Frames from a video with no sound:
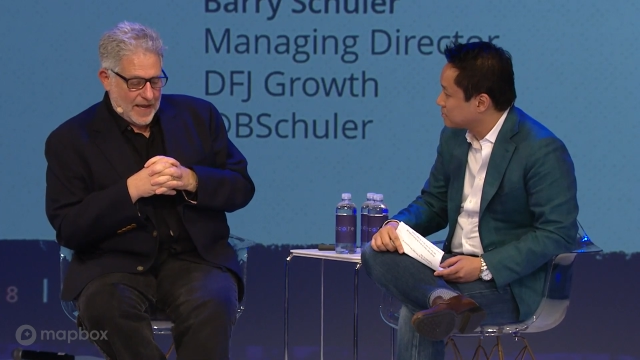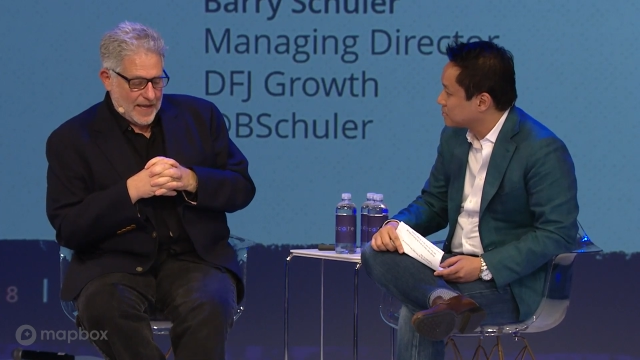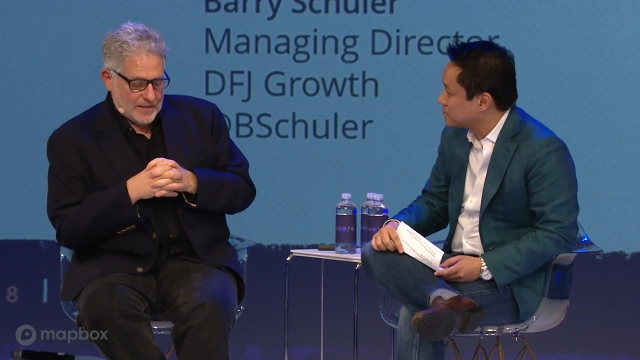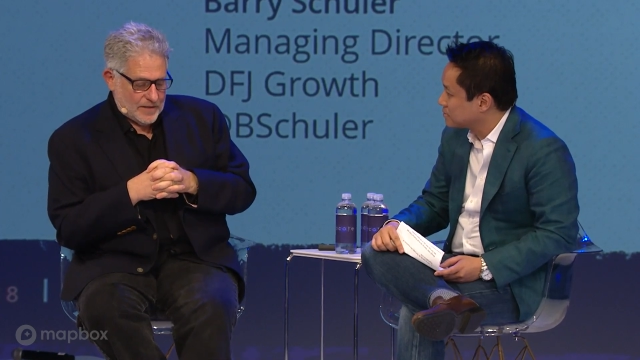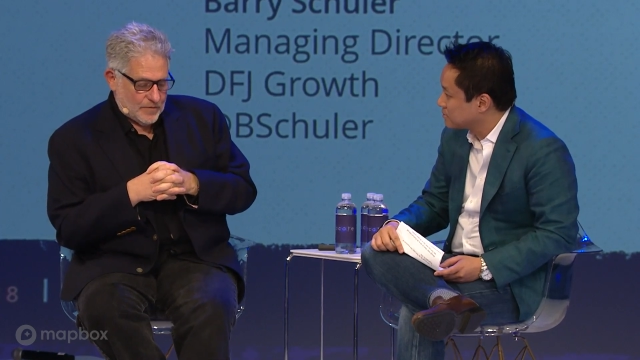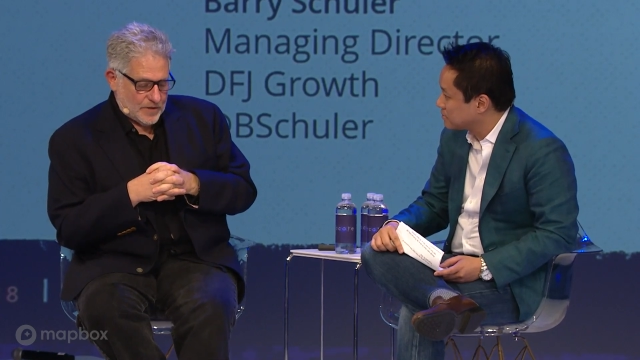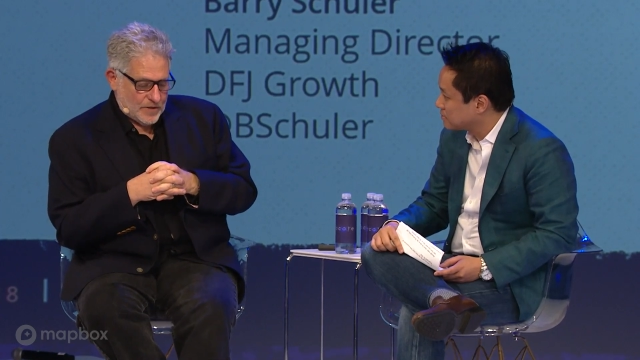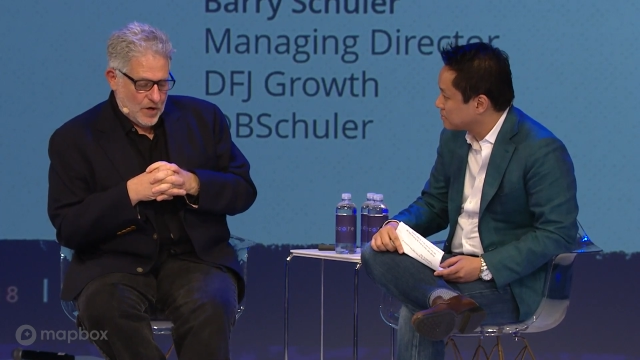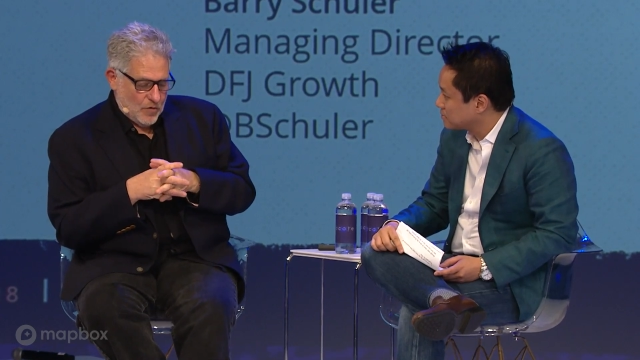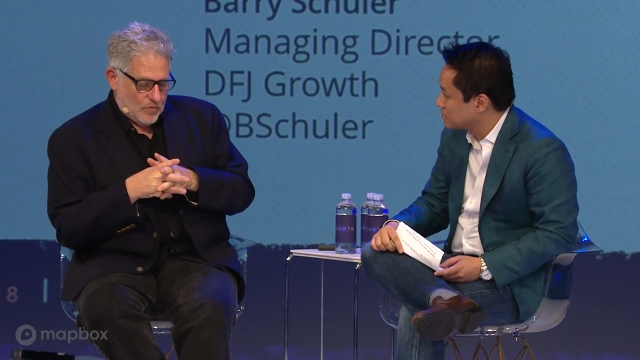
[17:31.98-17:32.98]
Speaker 1: days, there was
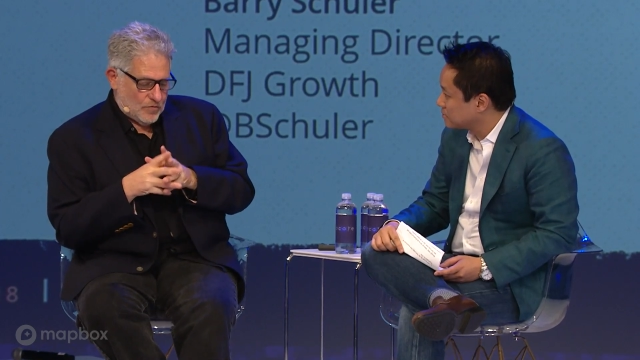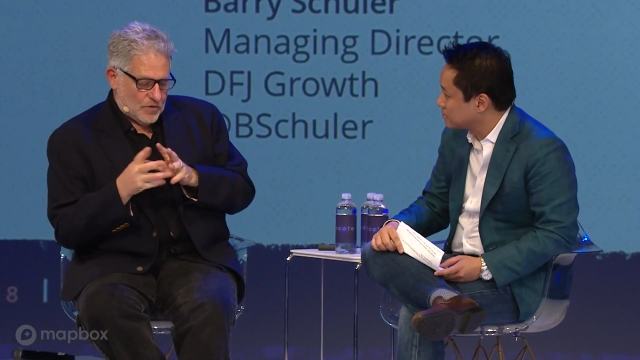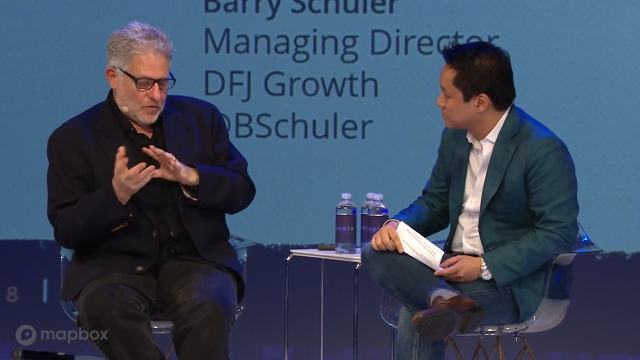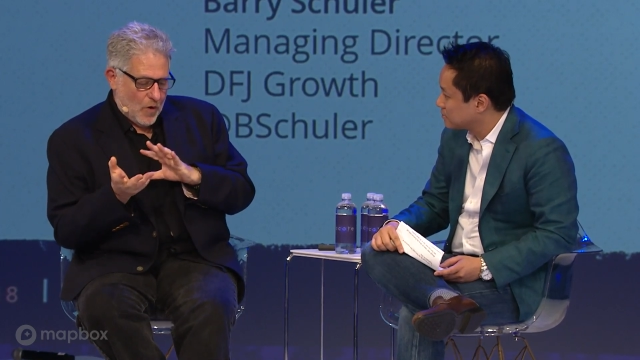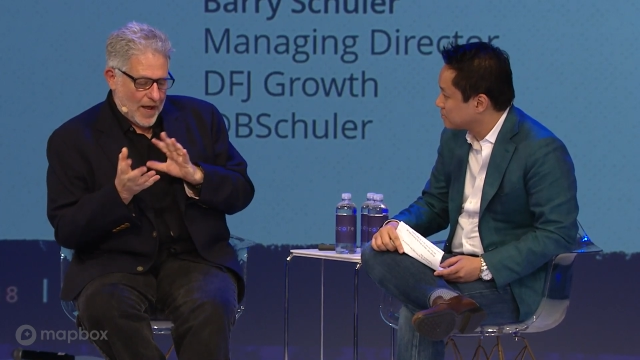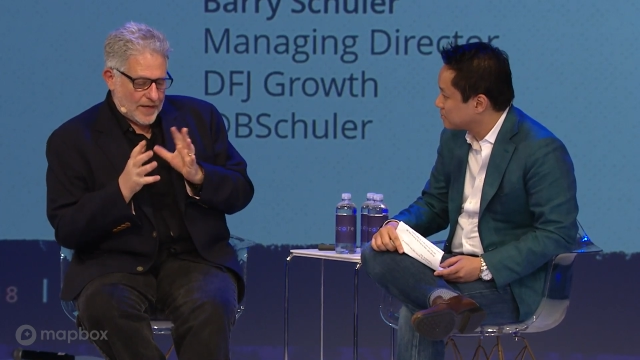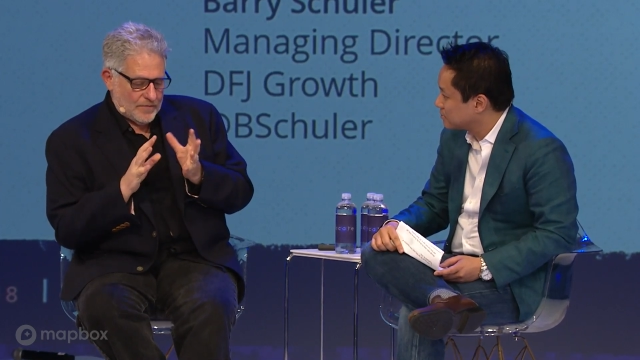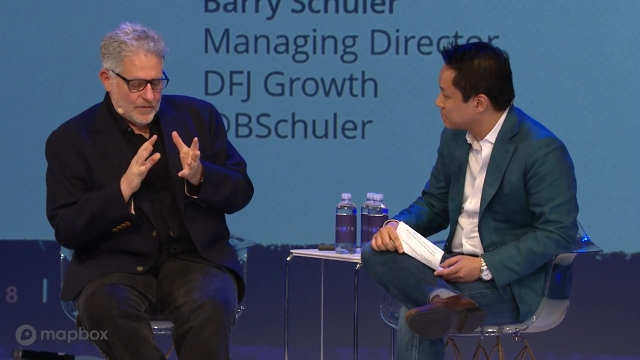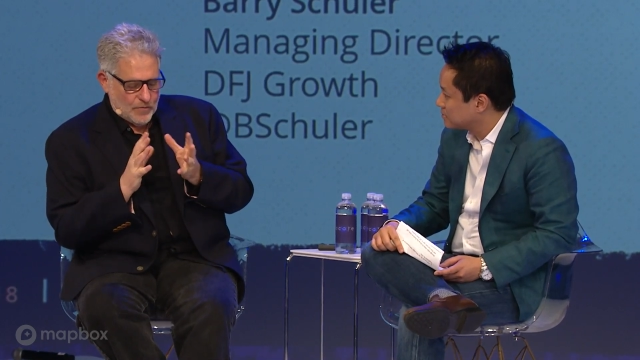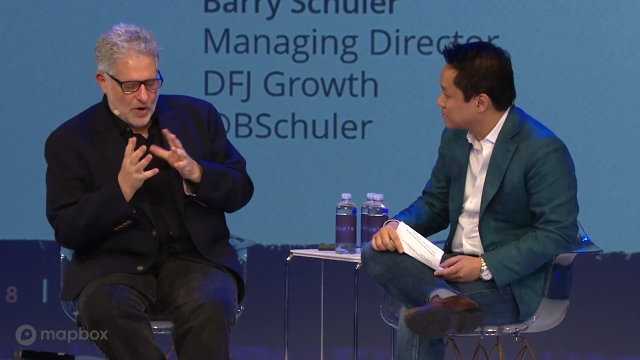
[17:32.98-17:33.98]
no quite,
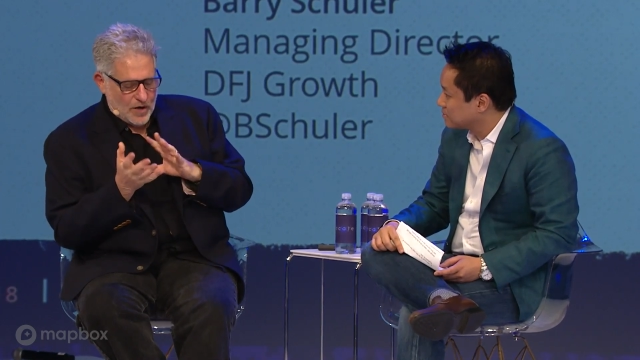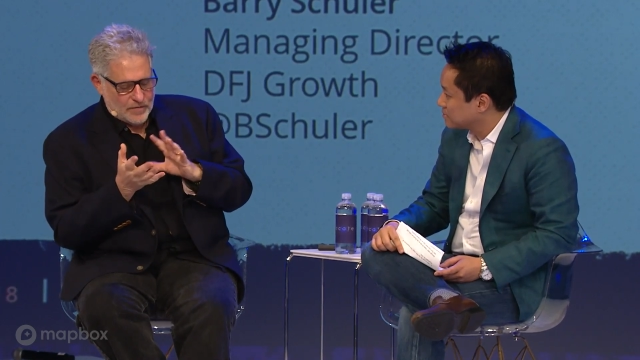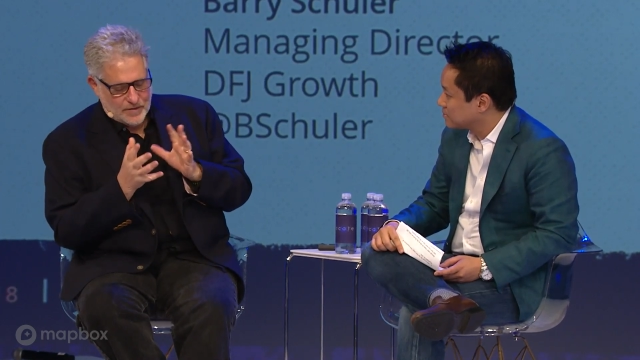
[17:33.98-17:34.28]
we weren't